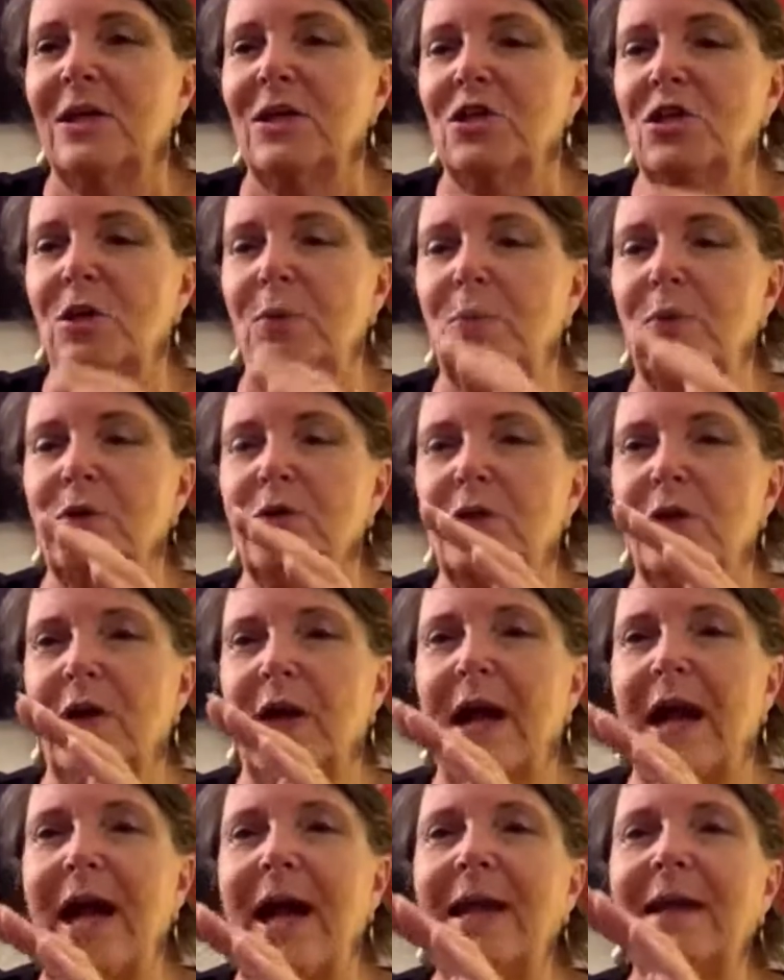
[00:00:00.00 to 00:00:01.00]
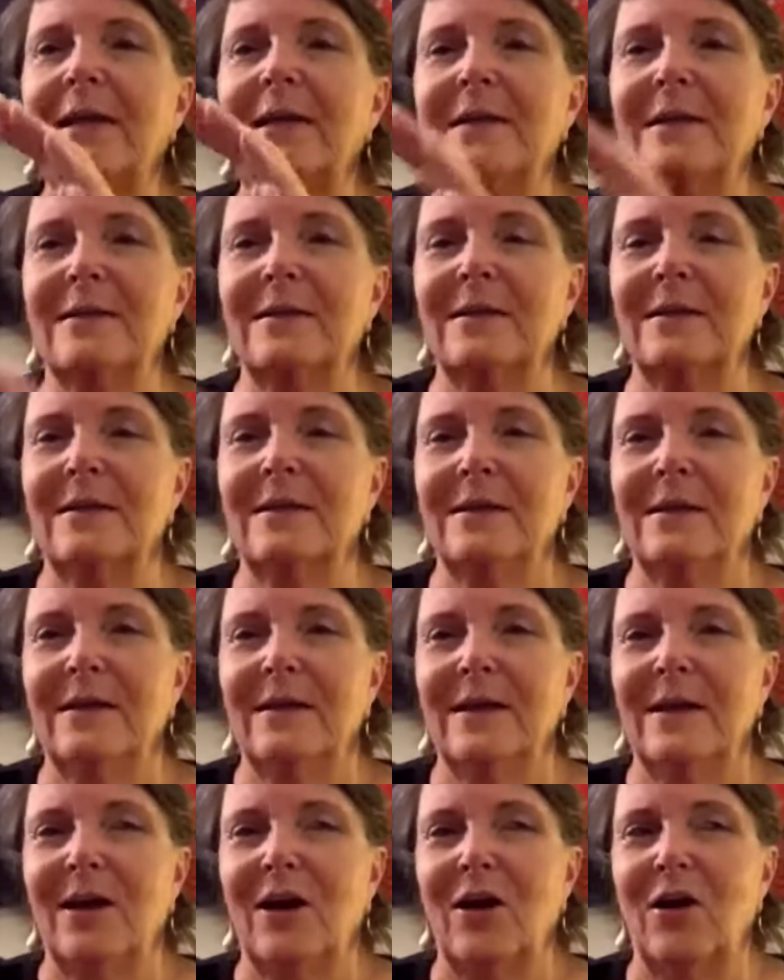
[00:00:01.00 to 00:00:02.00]
she put her hand
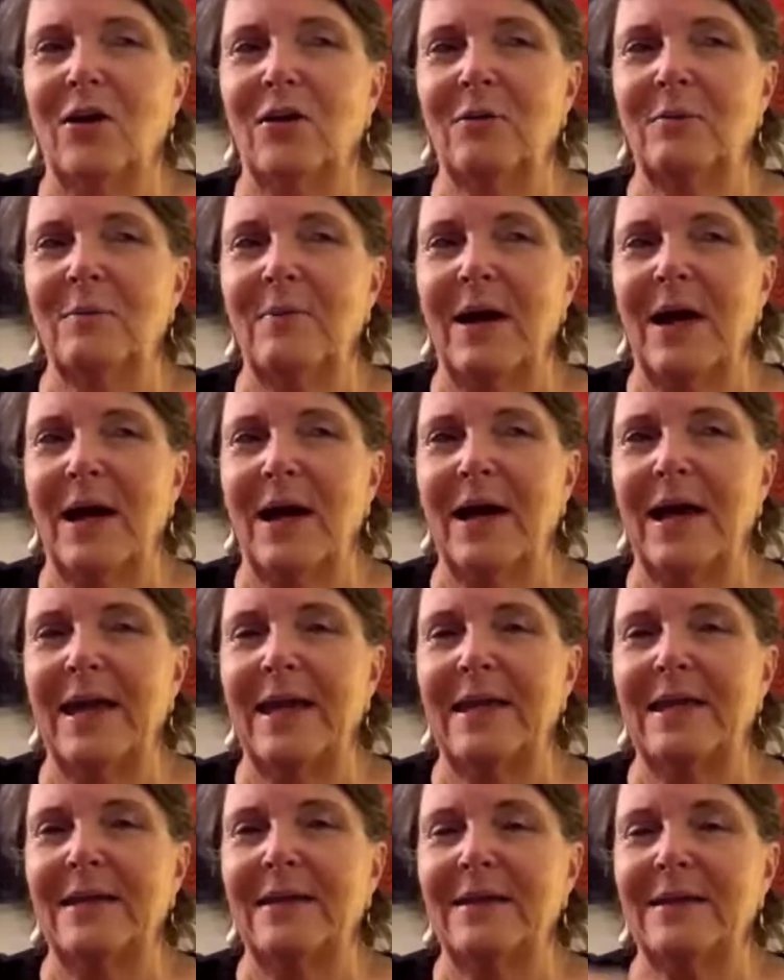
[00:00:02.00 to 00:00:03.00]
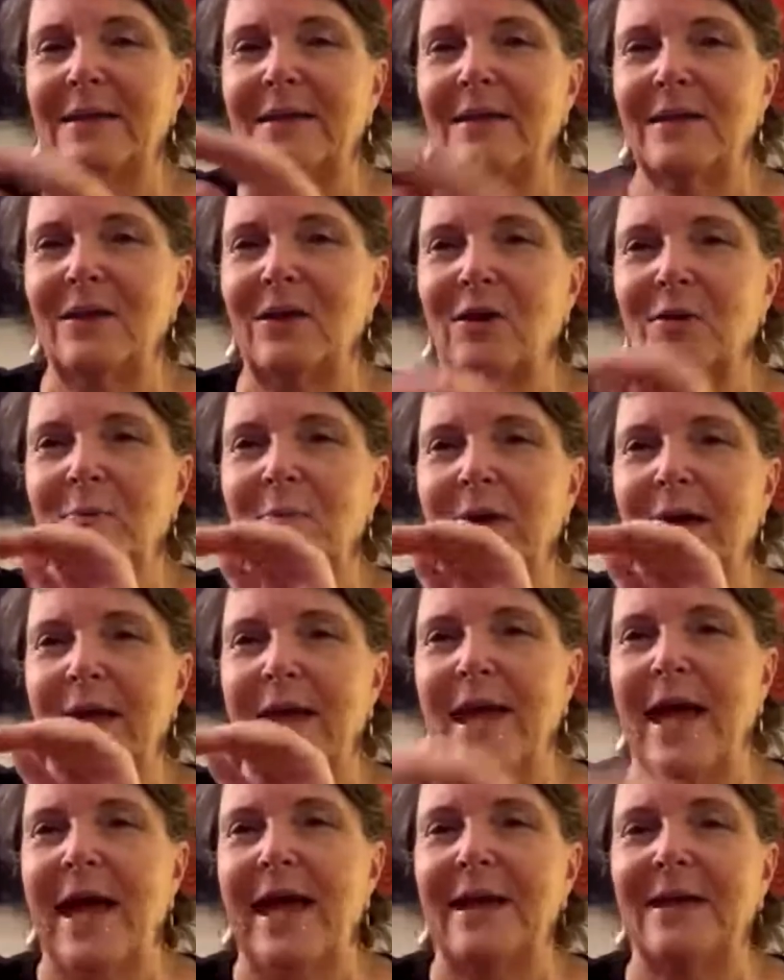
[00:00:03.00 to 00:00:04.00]
on my on
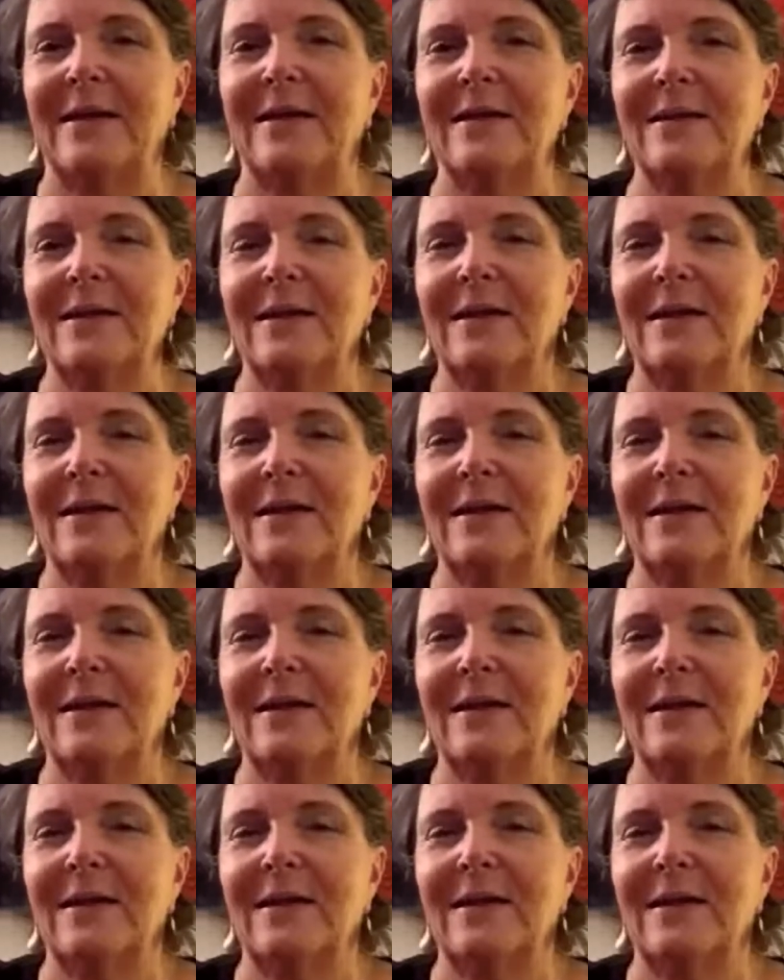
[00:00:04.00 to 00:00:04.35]
my hand